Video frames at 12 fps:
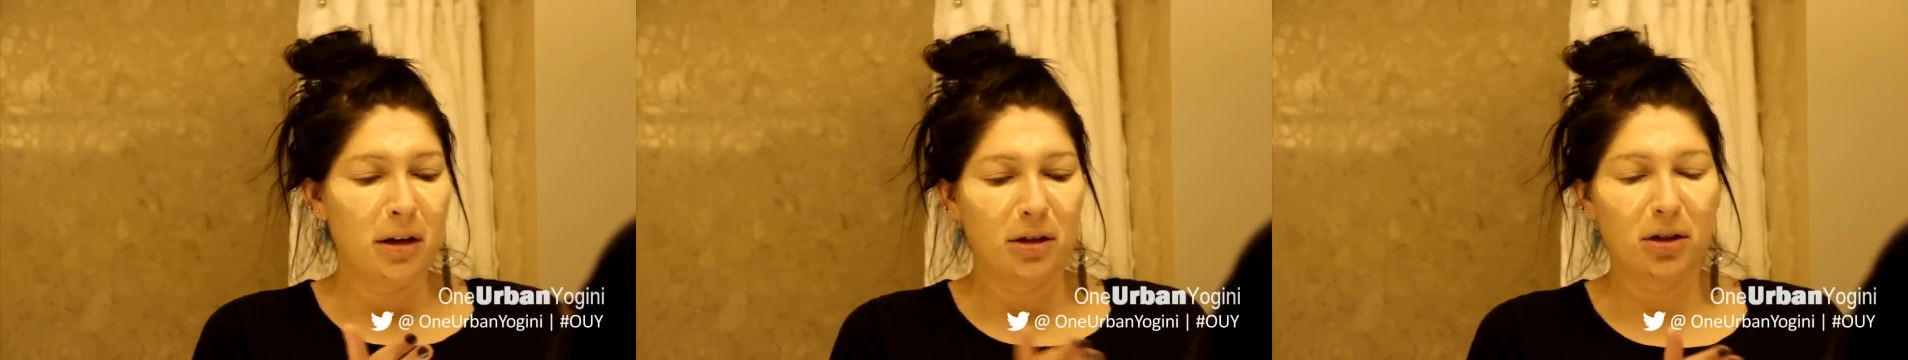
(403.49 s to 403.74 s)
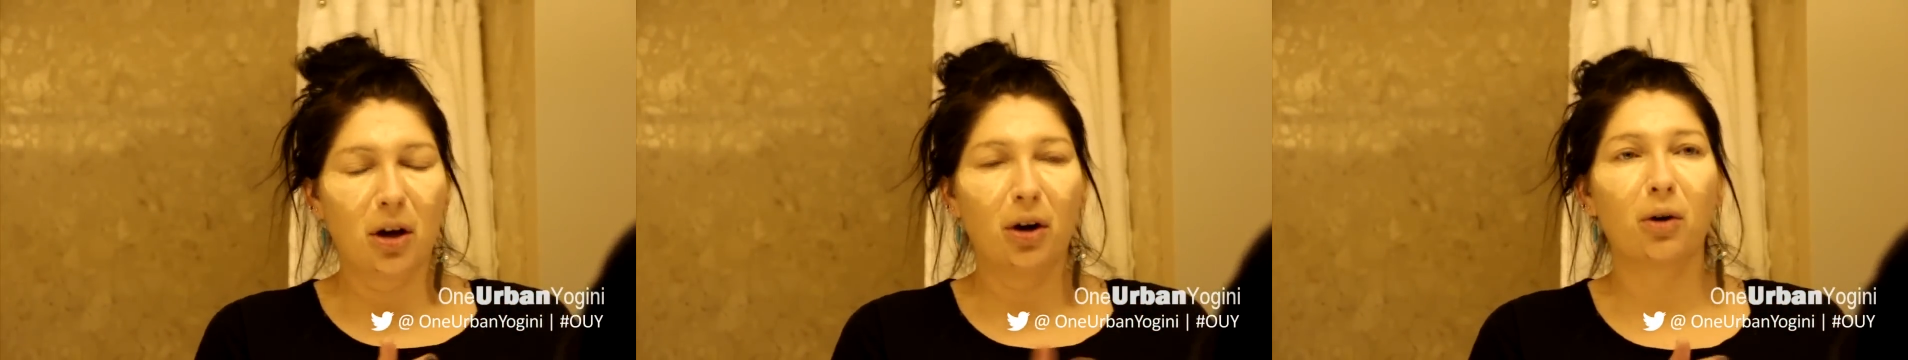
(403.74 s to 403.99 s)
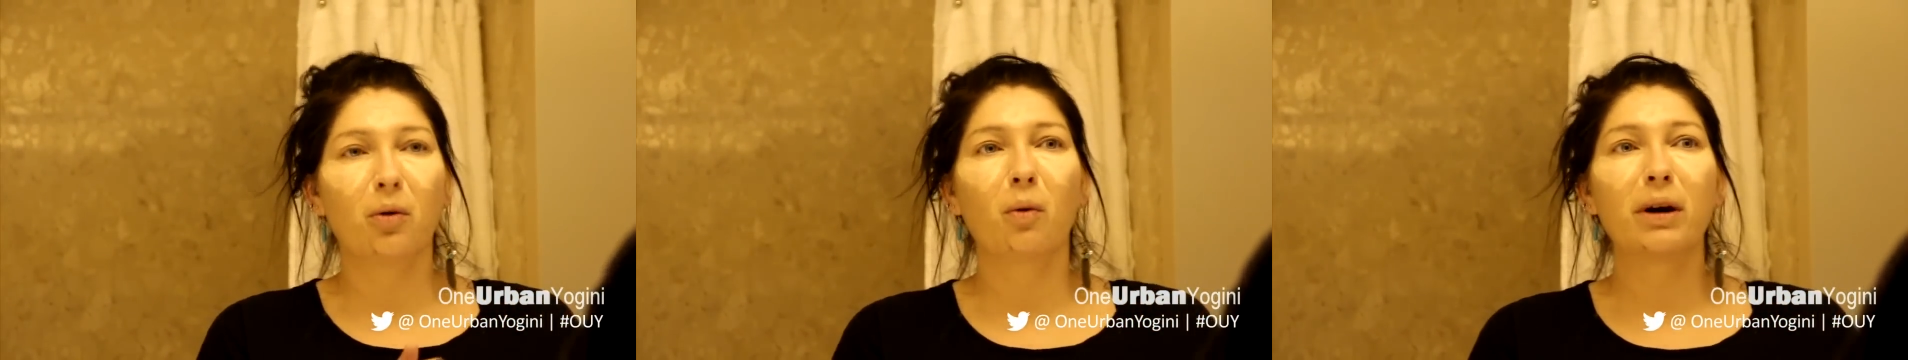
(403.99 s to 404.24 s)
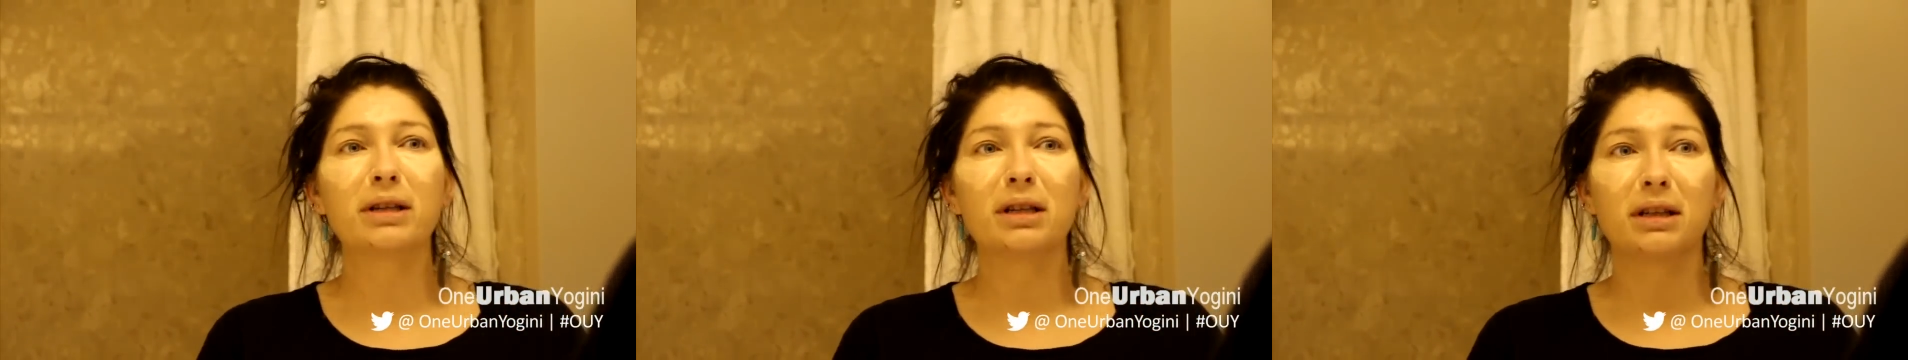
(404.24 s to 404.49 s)
So
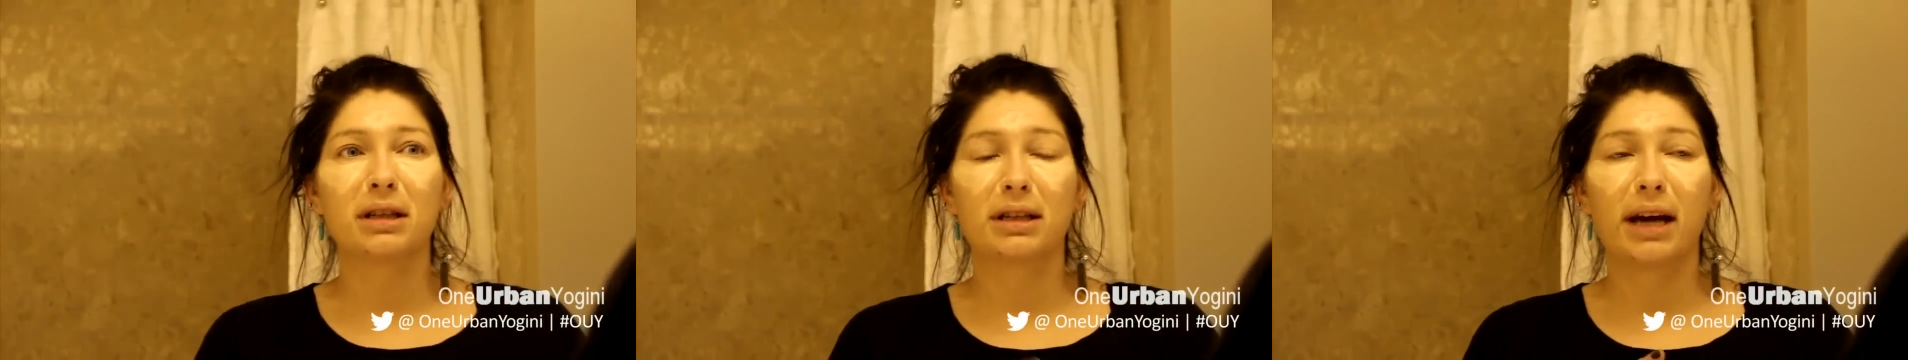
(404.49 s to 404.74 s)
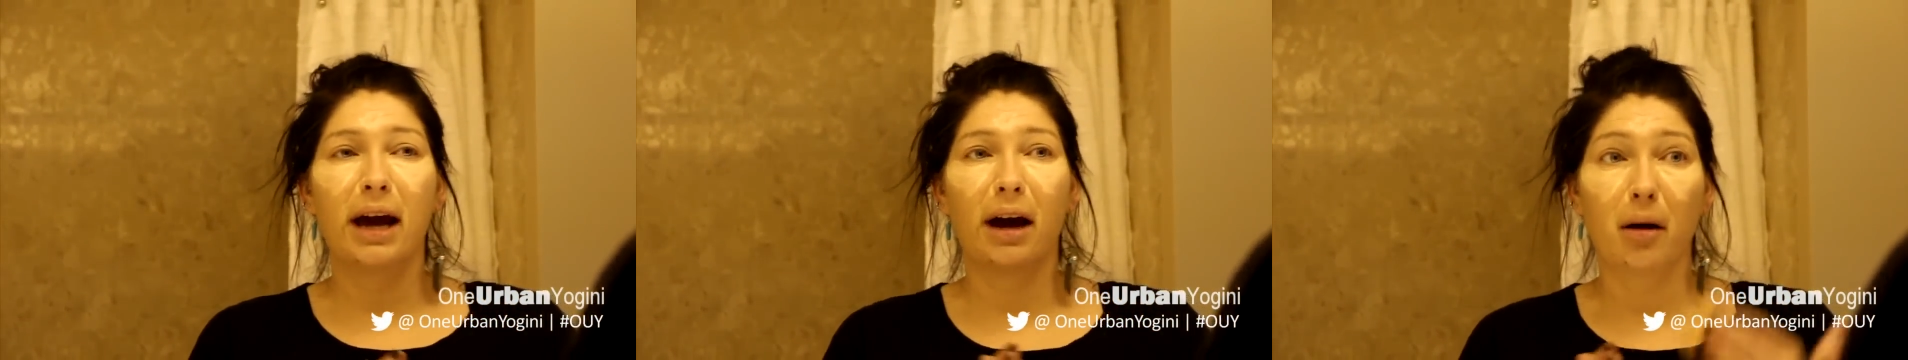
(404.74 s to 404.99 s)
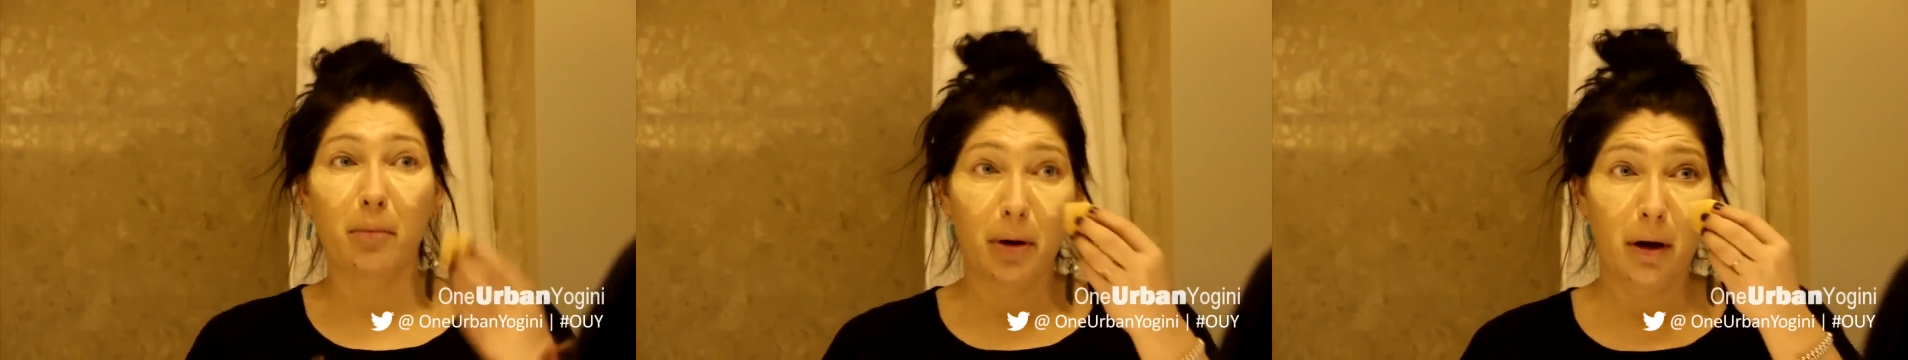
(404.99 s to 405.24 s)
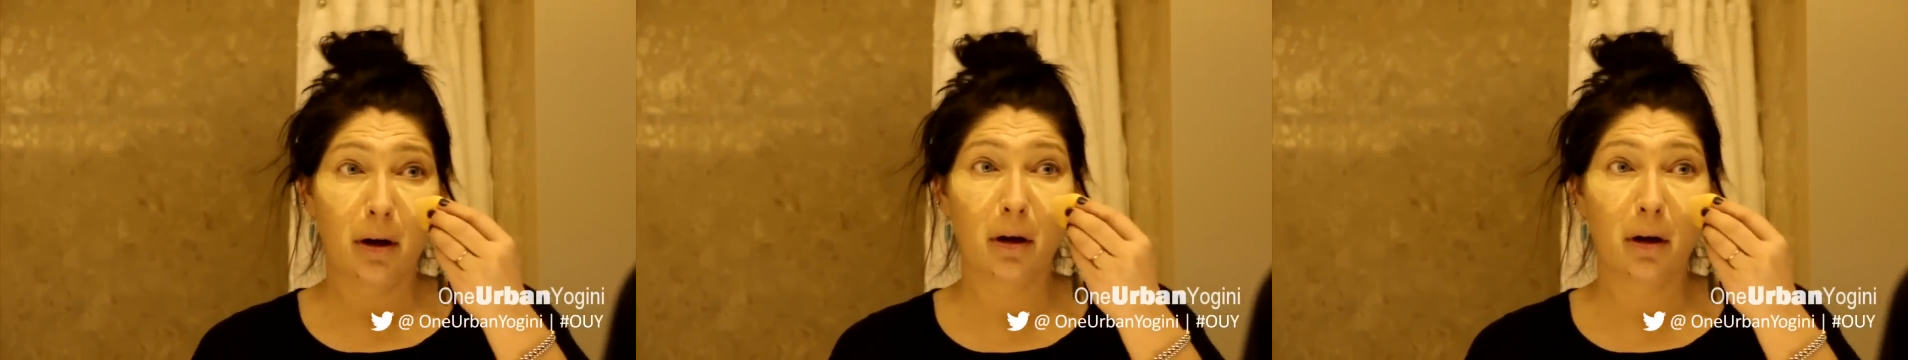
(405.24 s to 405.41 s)
once it's damp,